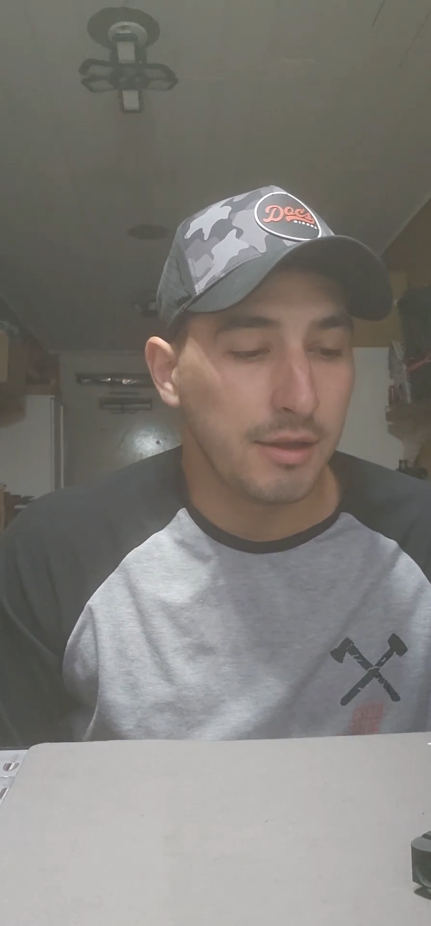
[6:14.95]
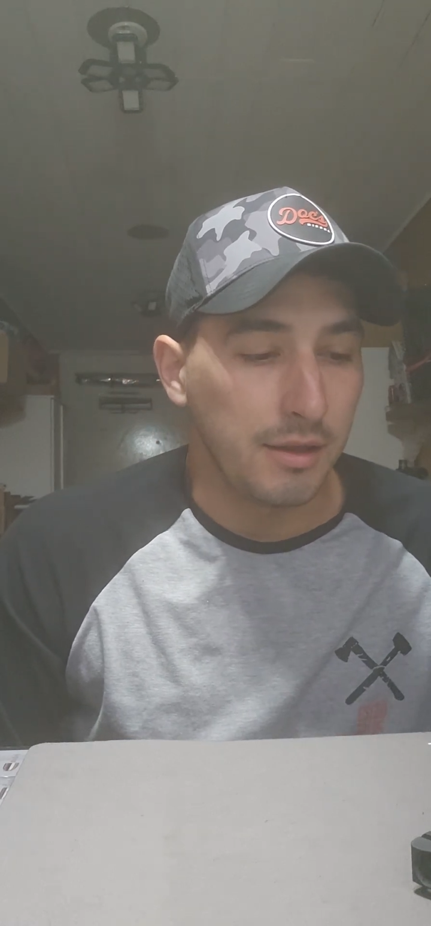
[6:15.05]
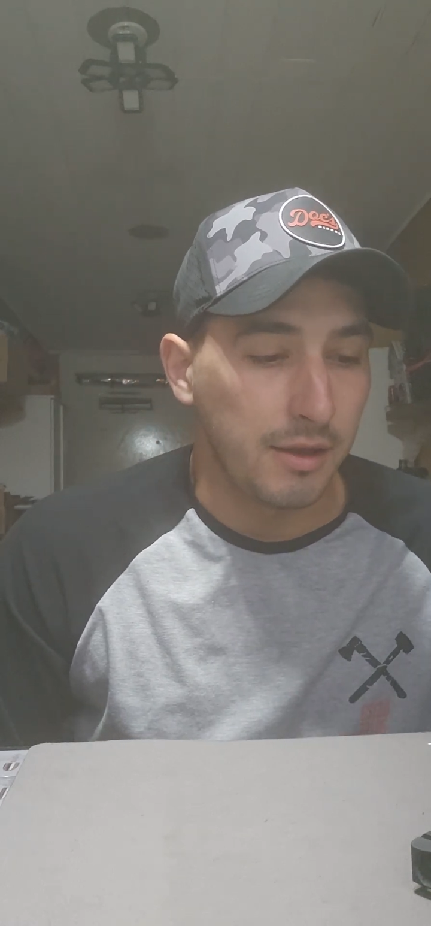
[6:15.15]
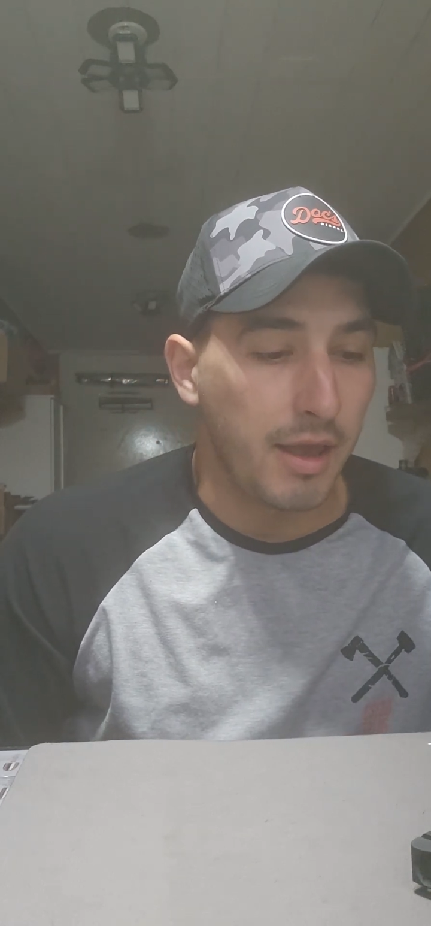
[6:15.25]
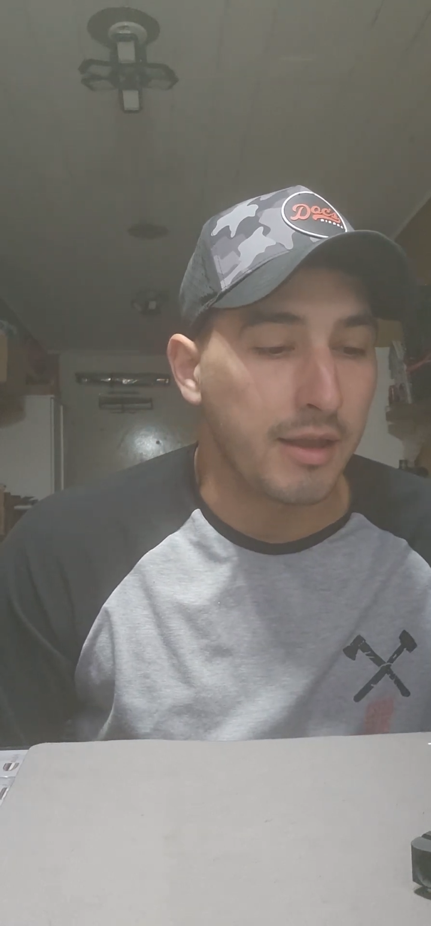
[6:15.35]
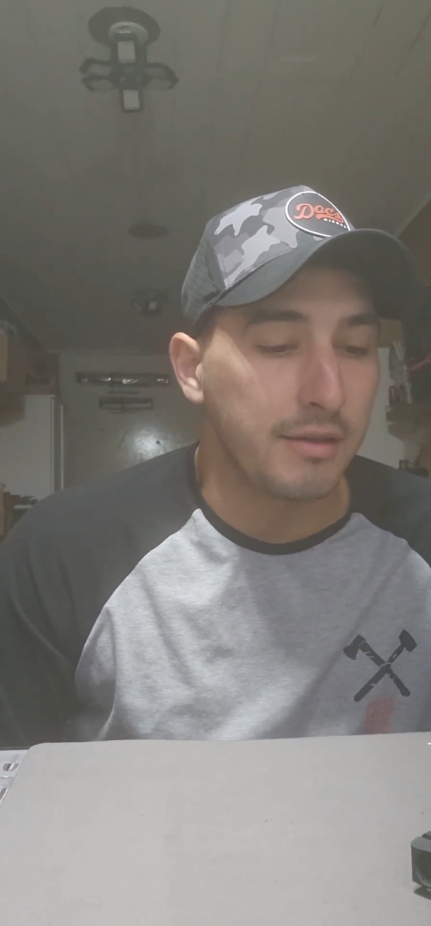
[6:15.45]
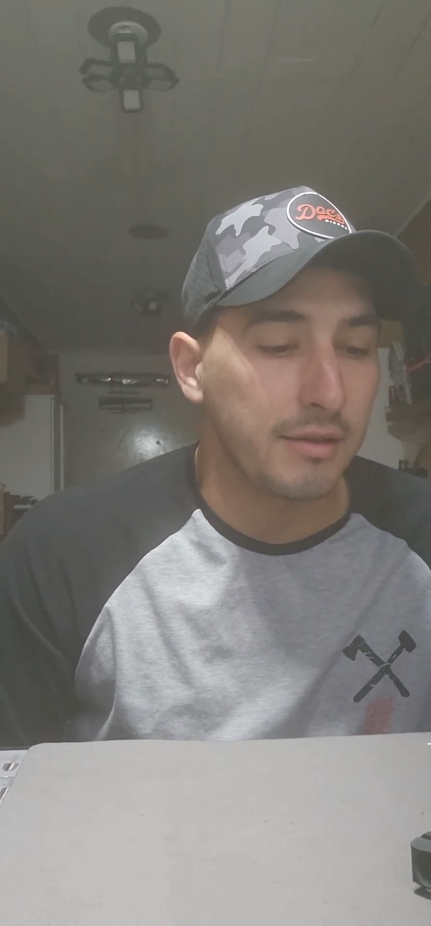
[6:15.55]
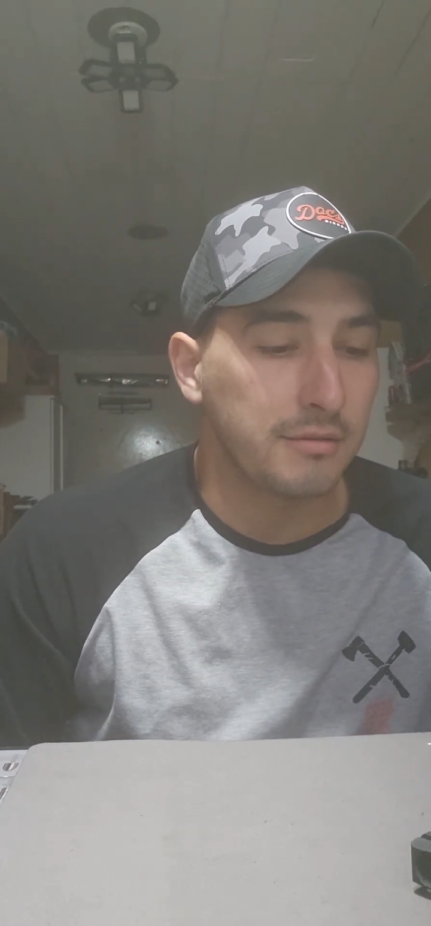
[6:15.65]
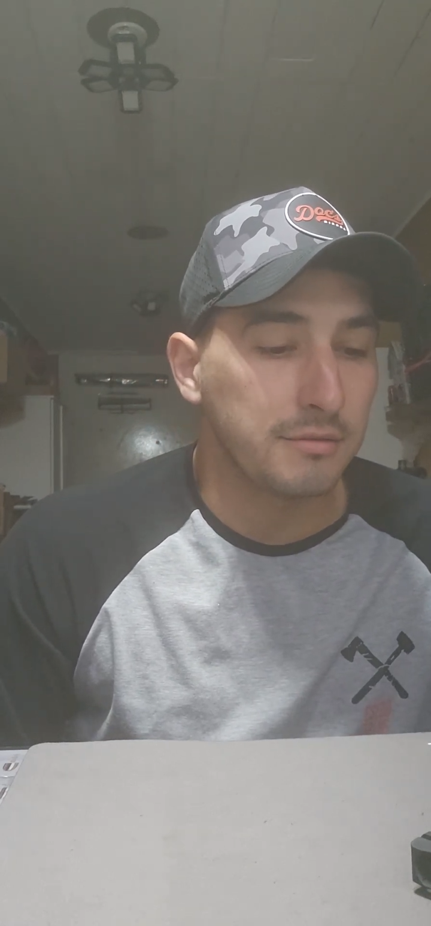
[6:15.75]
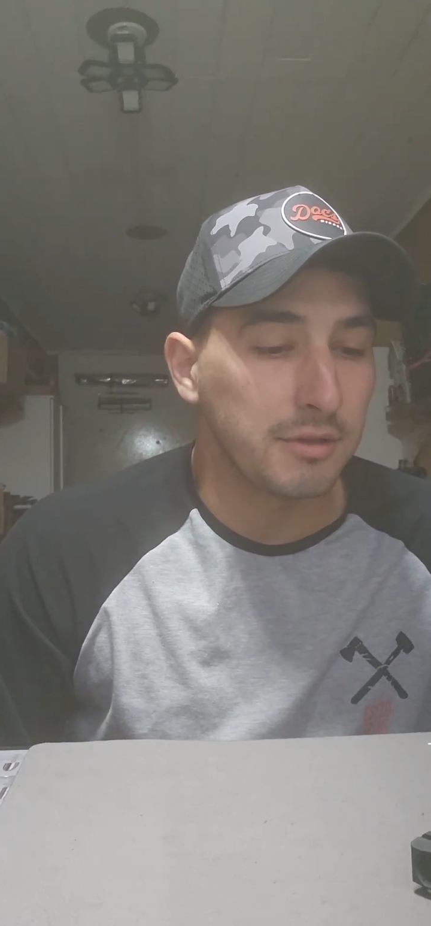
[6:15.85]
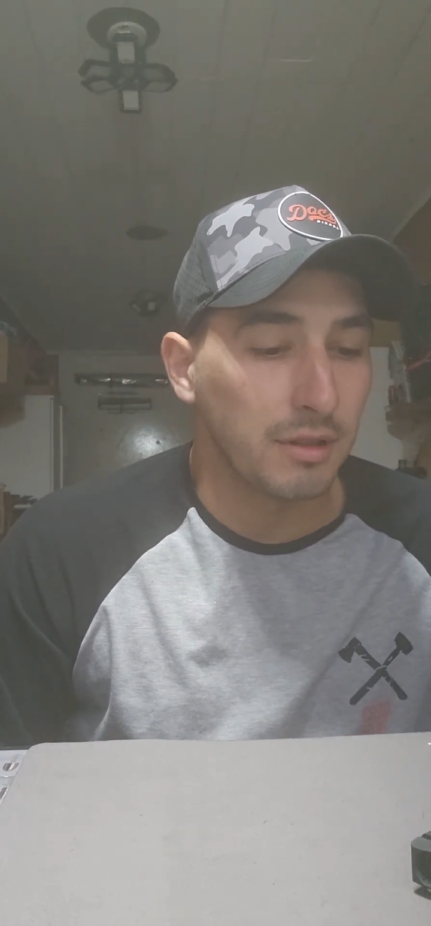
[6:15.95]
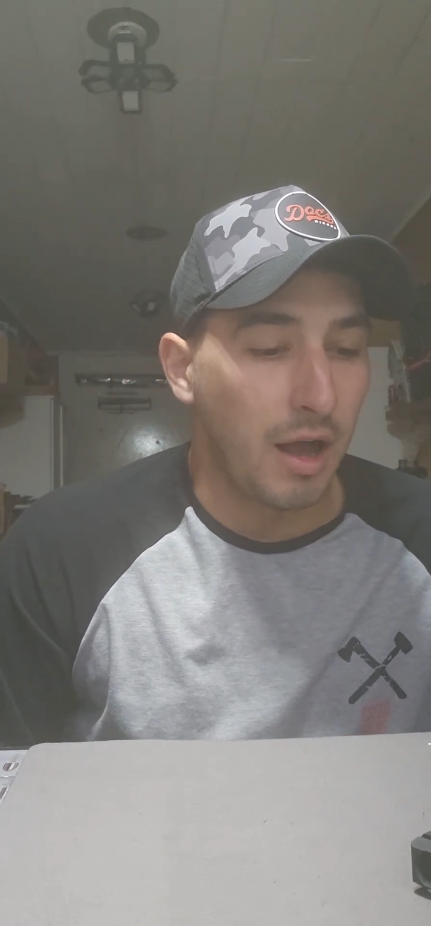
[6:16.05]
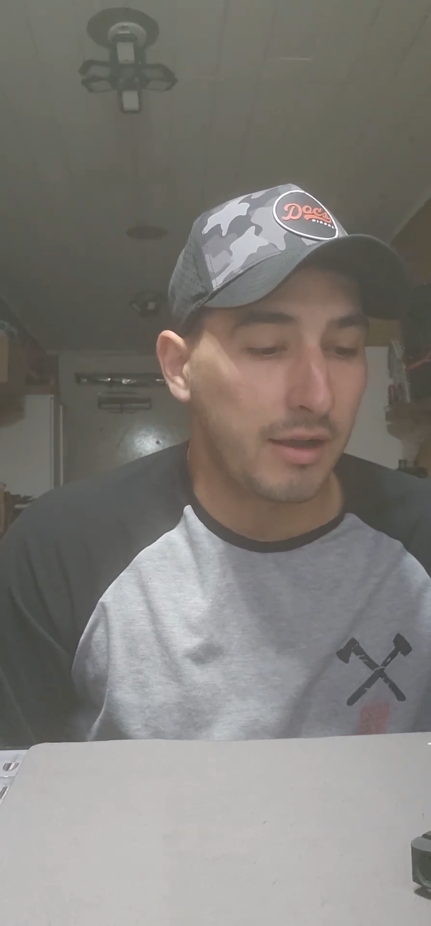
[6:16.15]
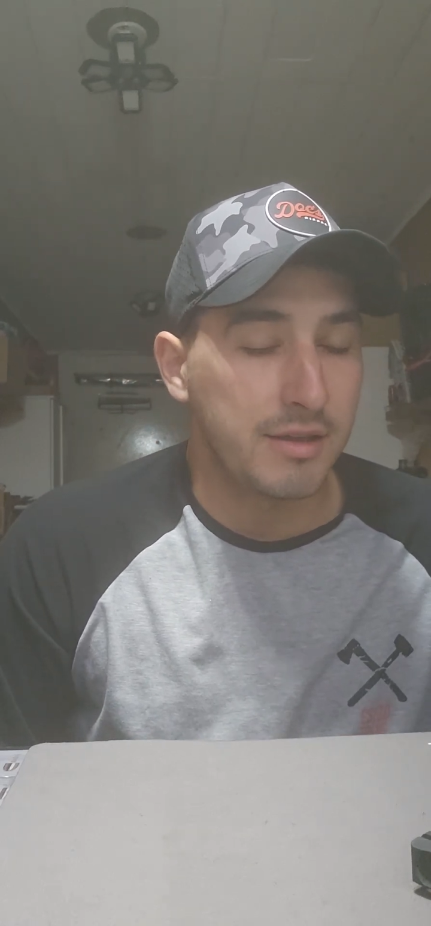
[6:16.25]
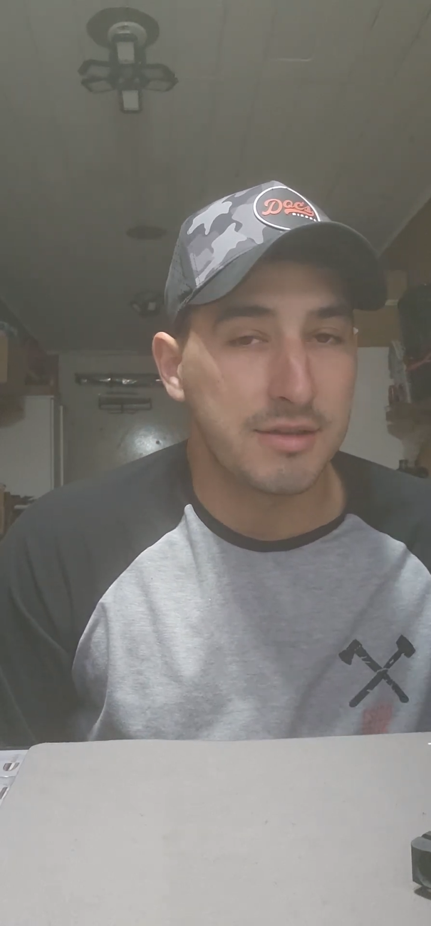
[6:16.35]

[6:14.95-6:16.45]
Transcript: Yet, Glock is